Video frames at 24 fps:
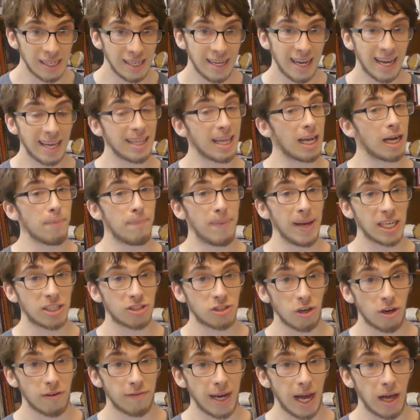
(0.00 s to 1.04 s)
and then a big
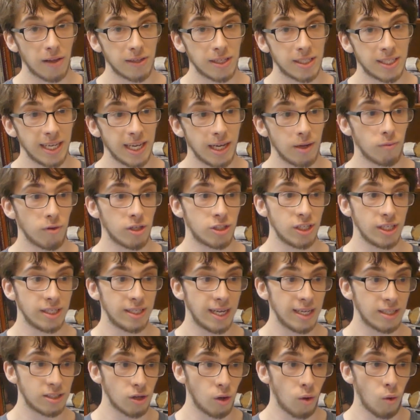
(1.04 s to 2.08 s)
serve down the tee, which he
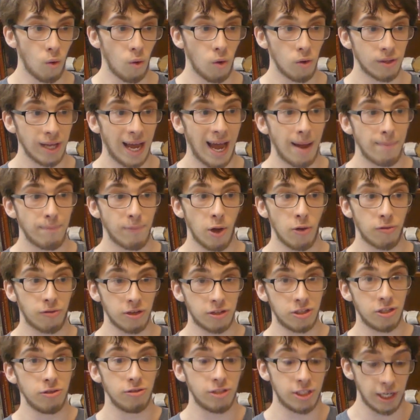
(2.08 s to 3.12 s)
did to hold at both the
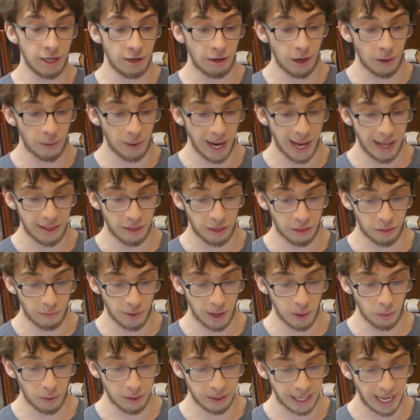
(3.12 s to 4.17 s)
2-0 and the
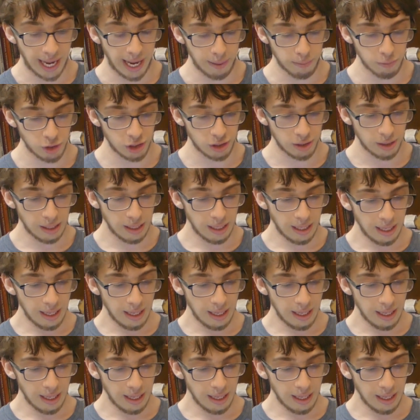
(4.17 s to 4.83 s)
3-1 games.